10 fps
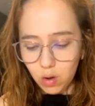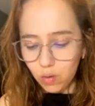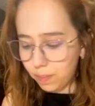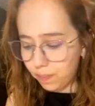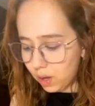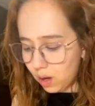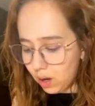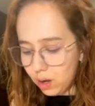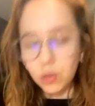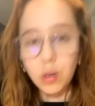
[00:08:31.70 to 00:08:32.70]
Okay,
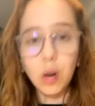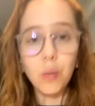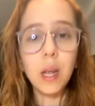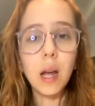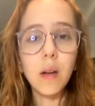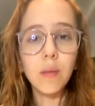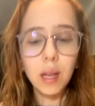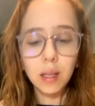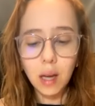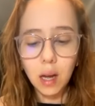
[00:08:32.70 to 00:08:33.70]
so now we have
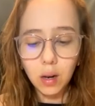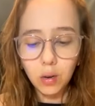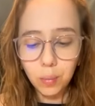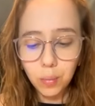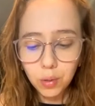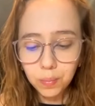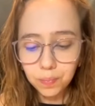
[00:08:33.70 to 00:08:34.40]
like the crumble.